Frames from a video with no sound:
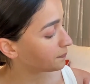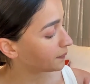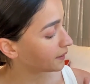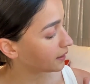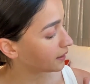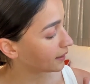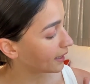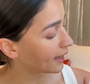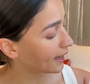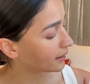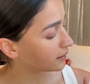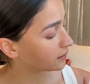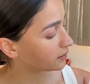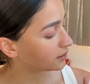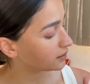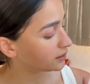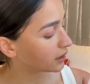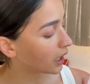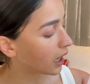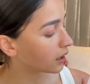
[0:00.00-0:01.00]
pink and the
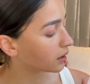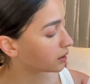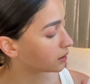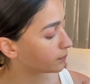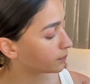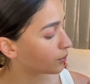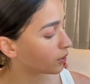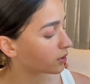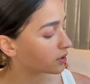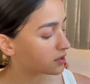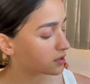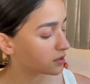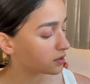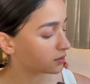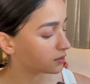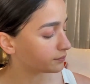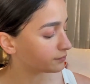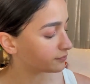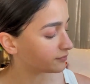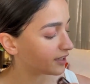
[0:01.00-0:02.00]
darker
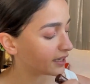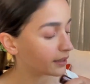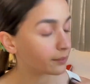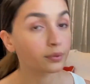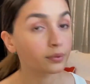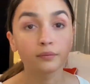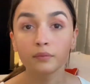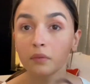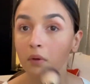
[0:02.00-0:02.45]
bronzer vibe.